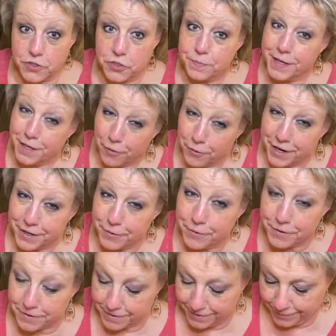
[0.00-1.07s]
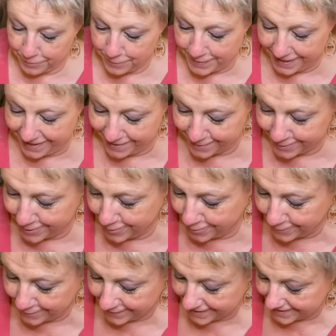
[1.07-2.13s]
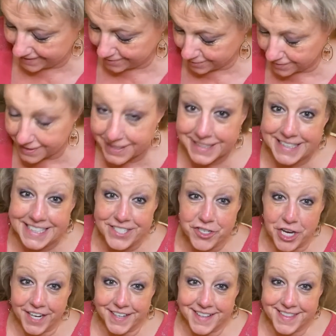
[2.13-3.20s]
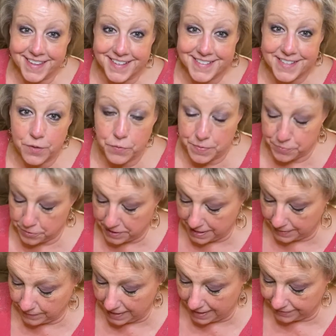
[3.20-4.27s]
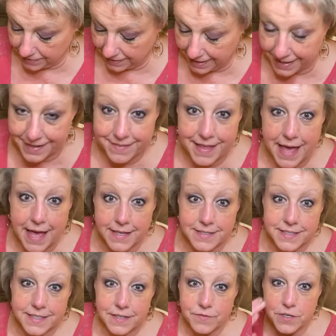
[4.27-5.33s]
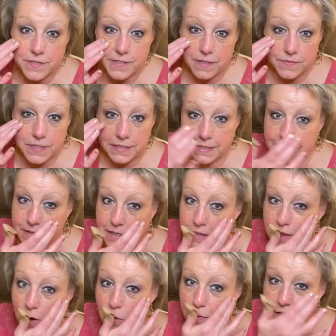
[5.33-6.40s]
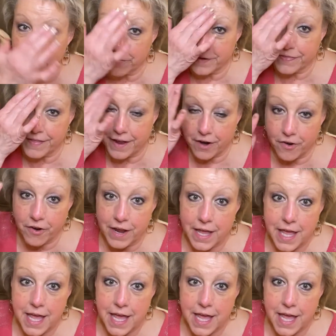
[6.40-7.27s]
You may want to order an illuminator too, because those are the little shiny things that we put on at the kind of the end to give ourselves a little glow here and there.